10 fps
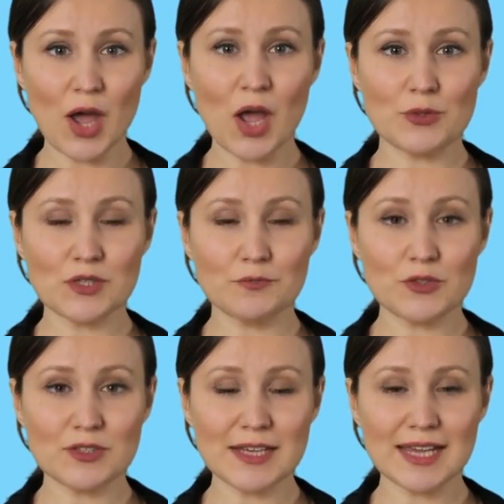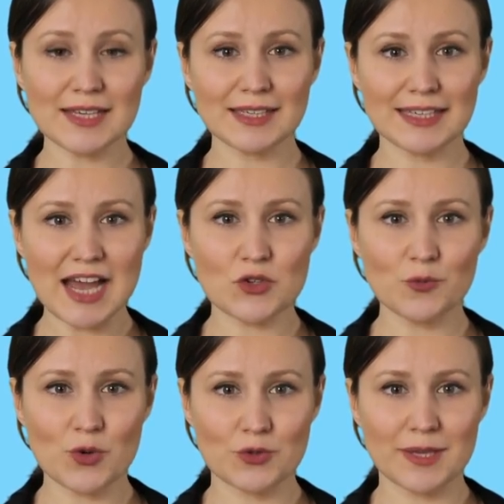option for scanning the
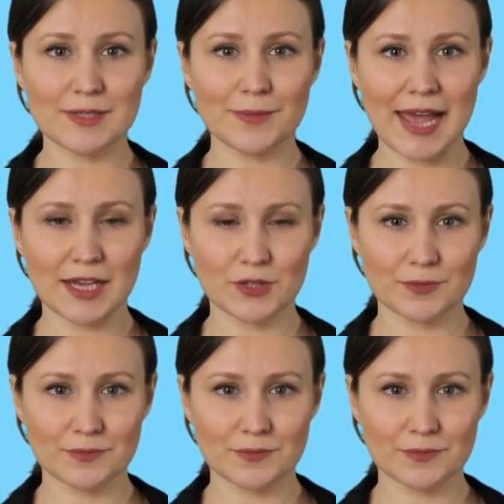dashboard VIN badge.